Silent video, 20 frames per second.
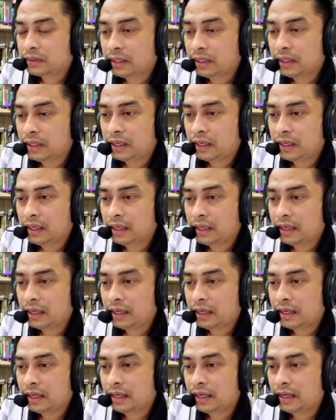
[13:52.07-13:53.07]
I'll say
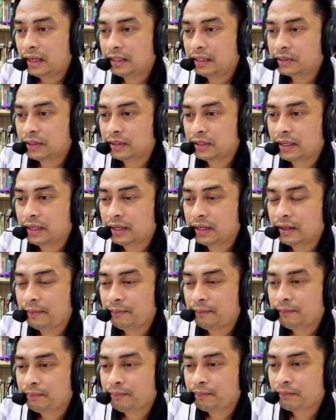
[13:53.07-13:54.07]

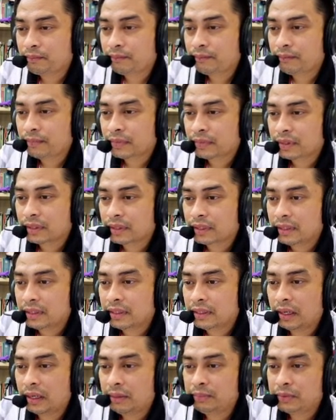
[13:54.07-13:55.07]
sorry. Now
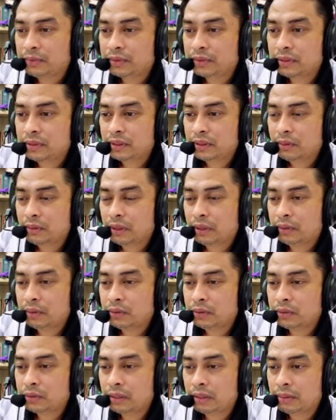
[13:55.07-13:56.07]
I
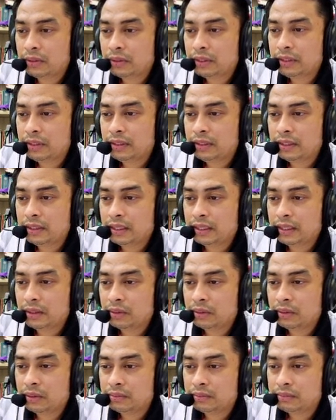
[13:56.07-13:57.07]
want to tell about
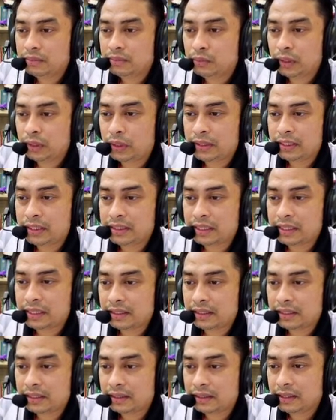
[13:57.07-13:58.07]
the
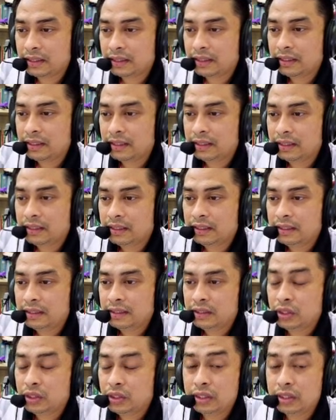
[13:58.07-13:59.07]
YT chart here.
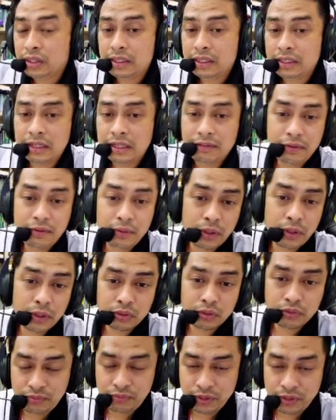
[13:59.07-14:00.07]

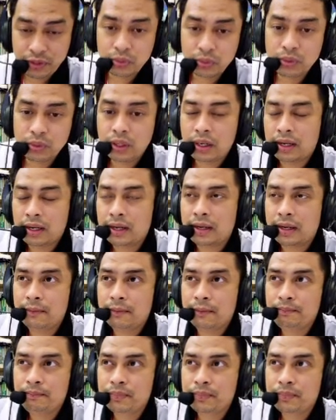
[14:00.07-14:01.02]
If you want to view